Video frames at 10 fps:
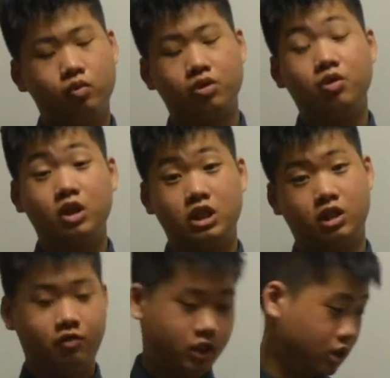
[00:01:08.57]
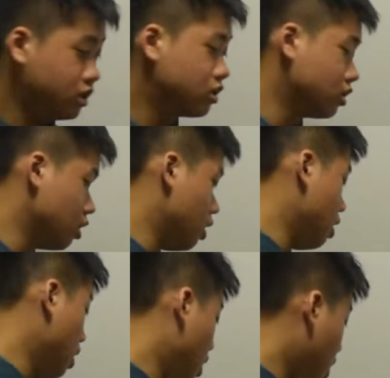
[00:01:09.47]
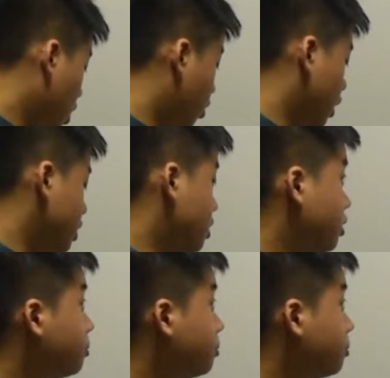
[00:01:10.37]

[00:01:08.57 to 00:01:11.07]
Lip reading: three surfaces. Alright,